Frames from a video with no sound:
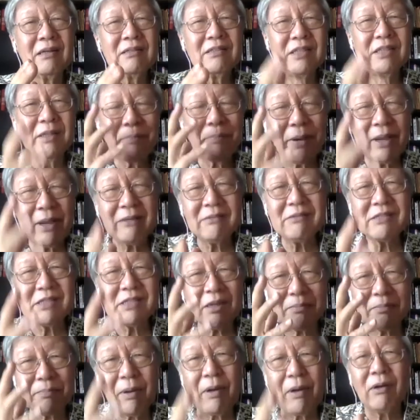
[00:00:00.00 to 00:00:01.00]
depends
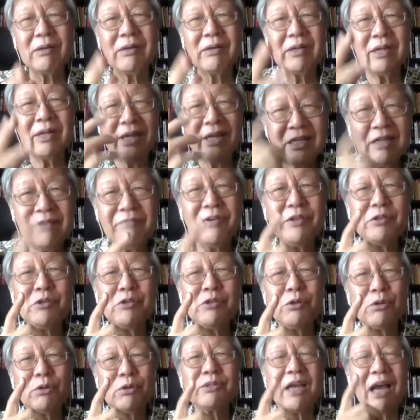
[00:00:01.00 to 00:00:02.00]
upon
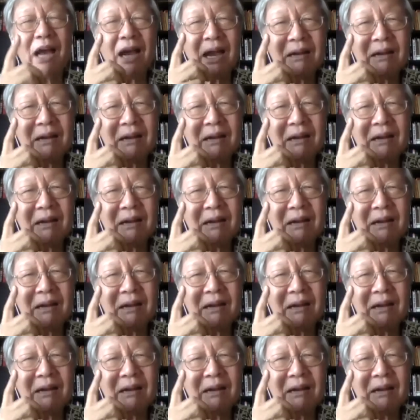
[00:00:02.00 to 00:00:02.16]
individuals